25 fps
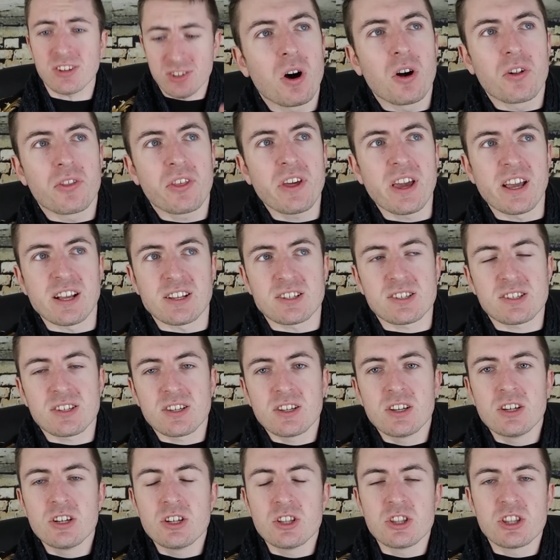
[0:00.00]
For
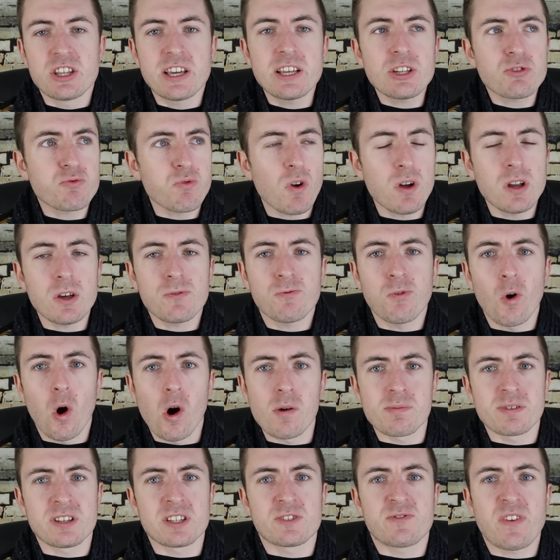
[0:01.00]
this, this run of
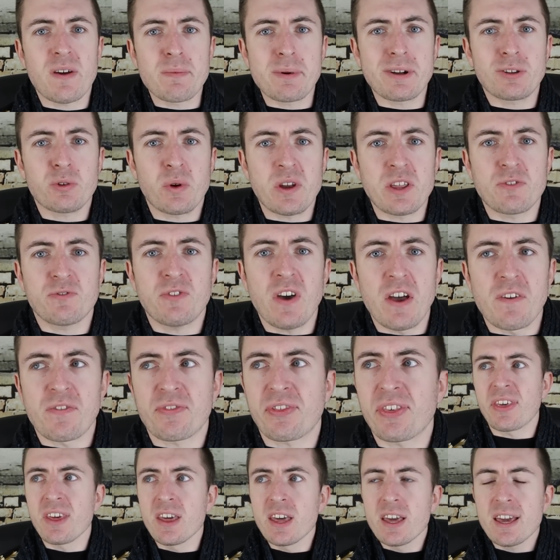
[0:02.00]
form since February
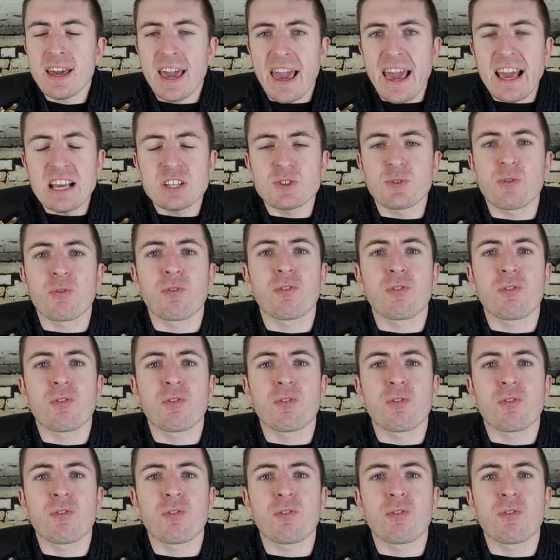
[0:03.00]
25th, is